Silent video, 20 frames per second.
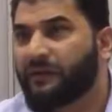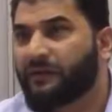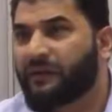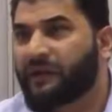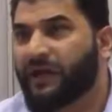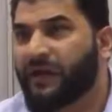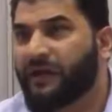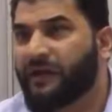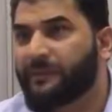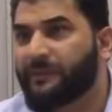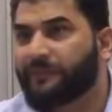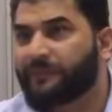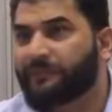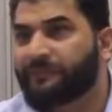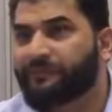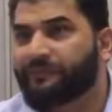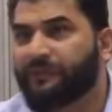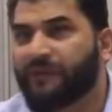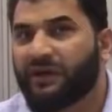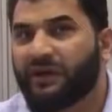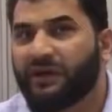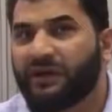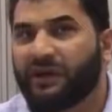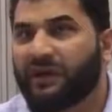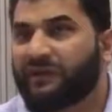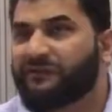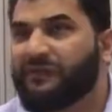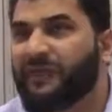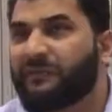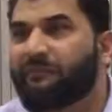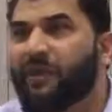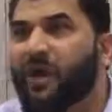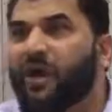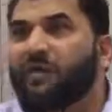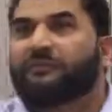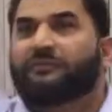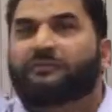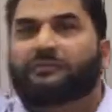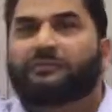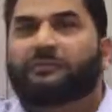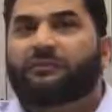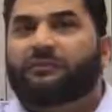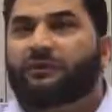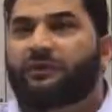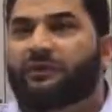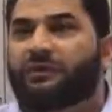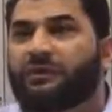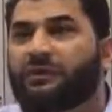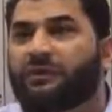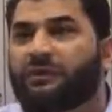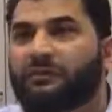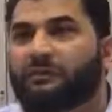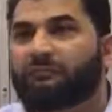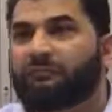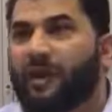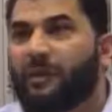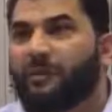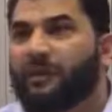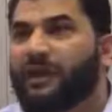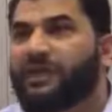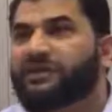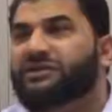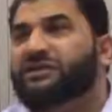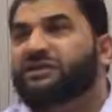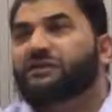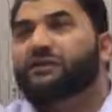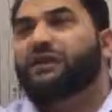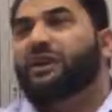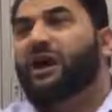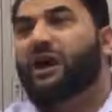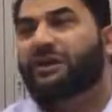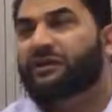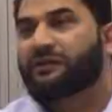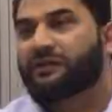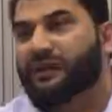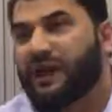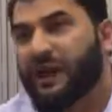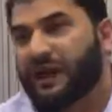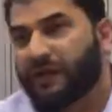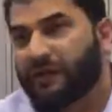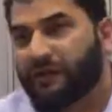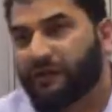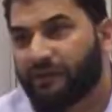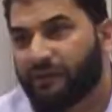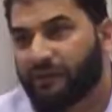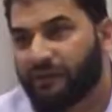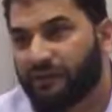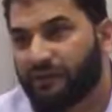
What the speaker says: Okay, if they bomb populations, we can't do that.